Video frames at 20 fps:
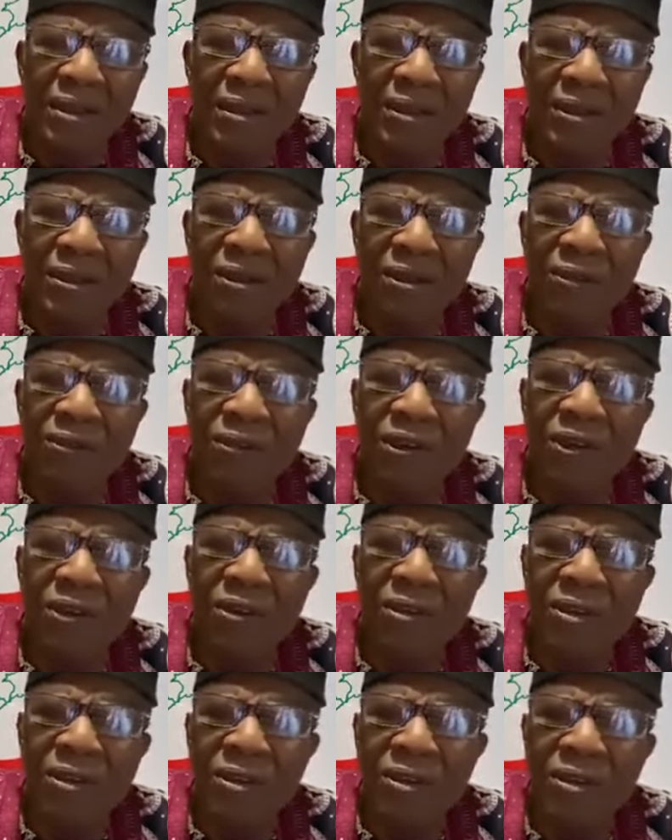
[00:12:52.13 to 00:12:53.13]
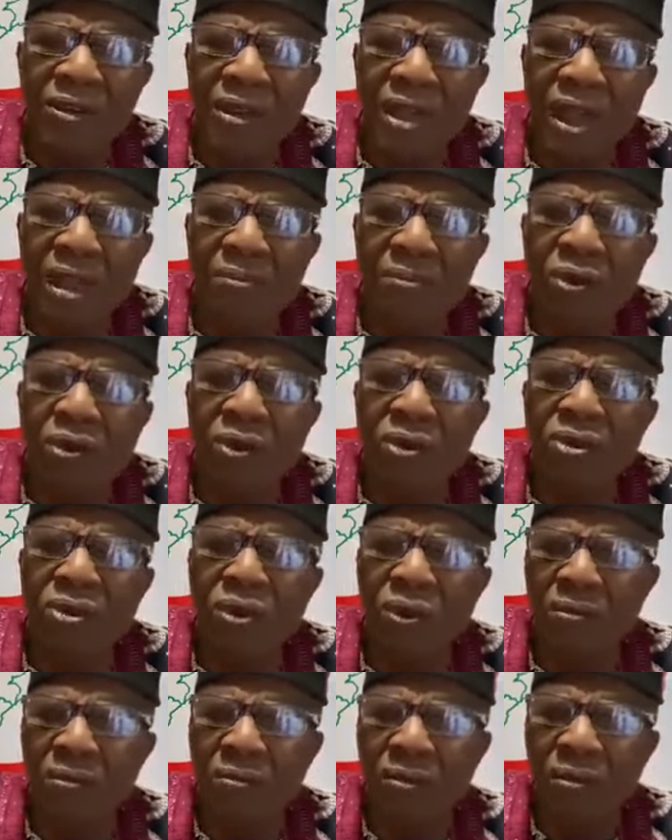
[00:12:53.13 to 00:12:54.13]
Governor Sam
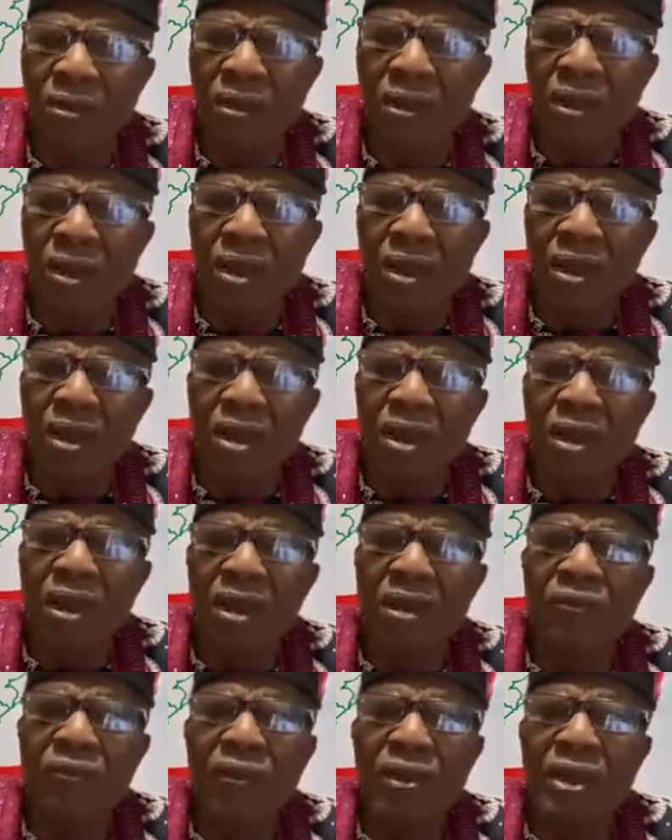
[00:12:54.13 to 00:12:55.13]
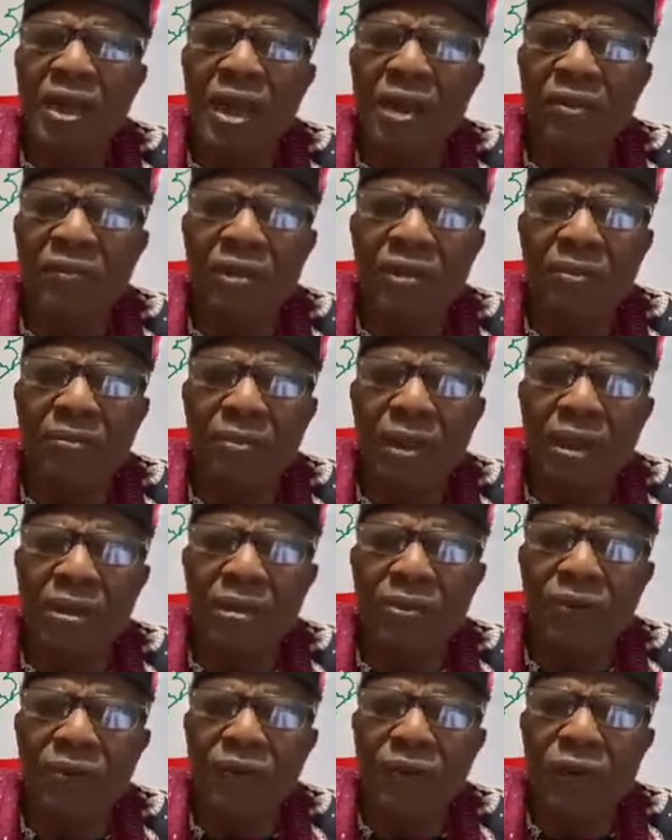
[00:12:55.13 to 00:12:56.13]
Otom. If we have about
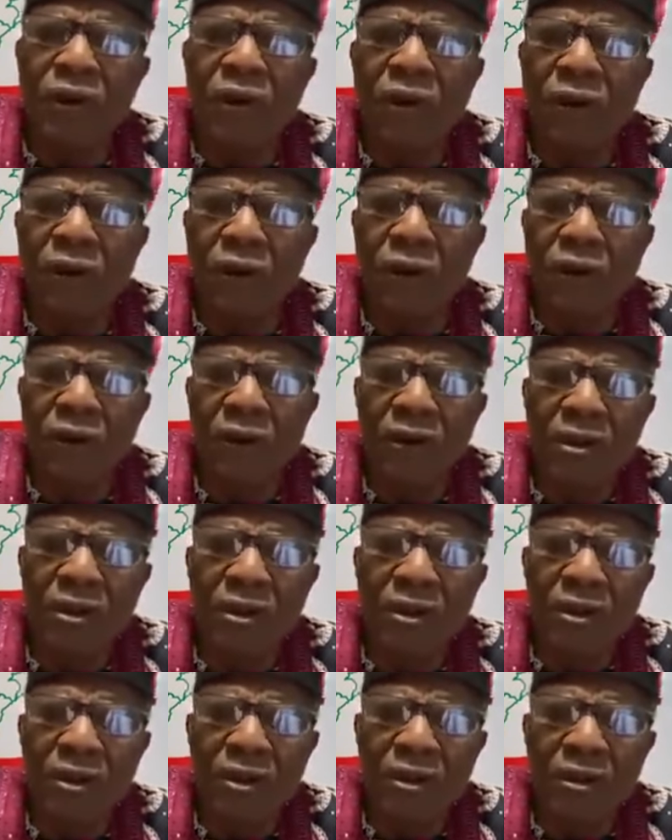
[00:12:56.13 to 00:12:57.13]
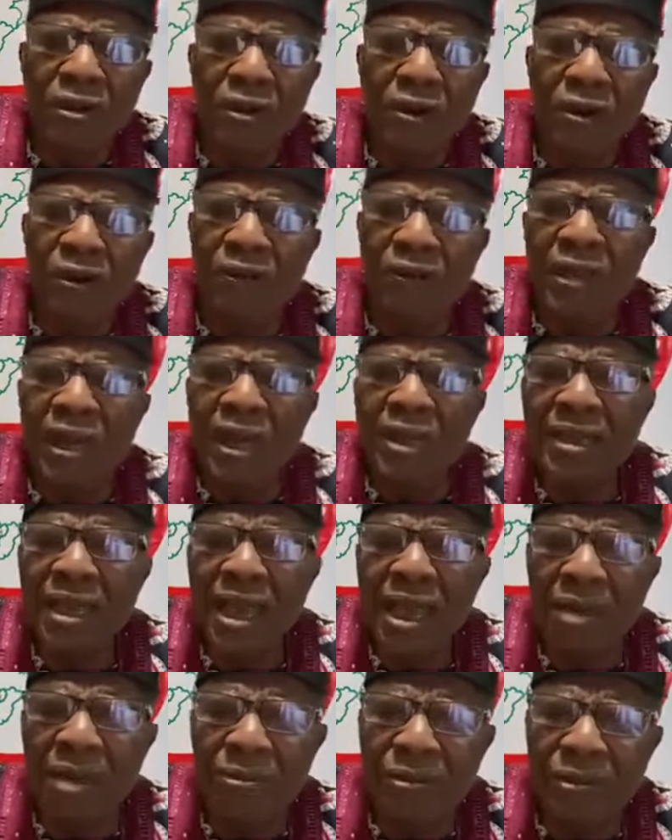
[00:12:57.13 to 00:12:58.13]
4 of that
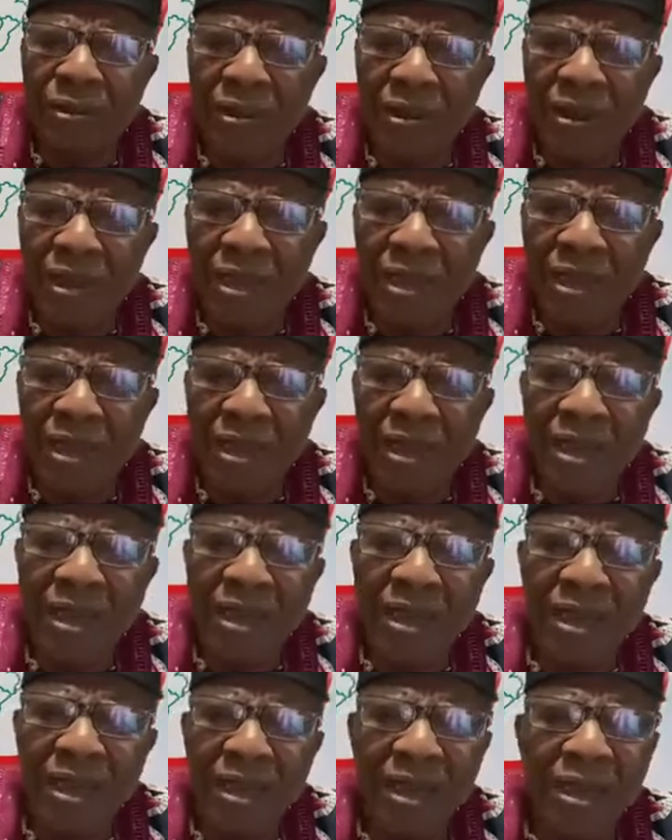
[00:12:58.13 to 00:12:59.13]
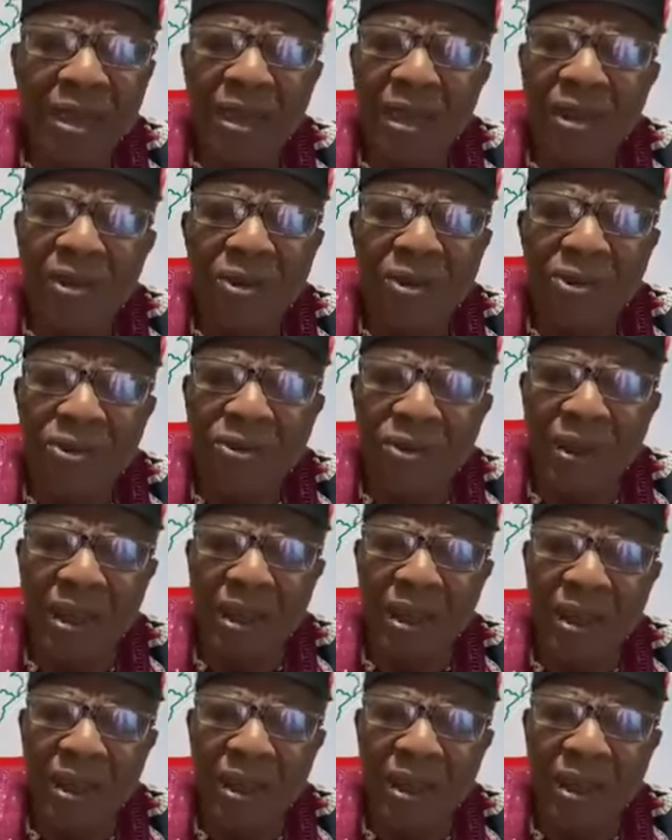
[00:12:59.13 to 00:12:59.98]
type in the country,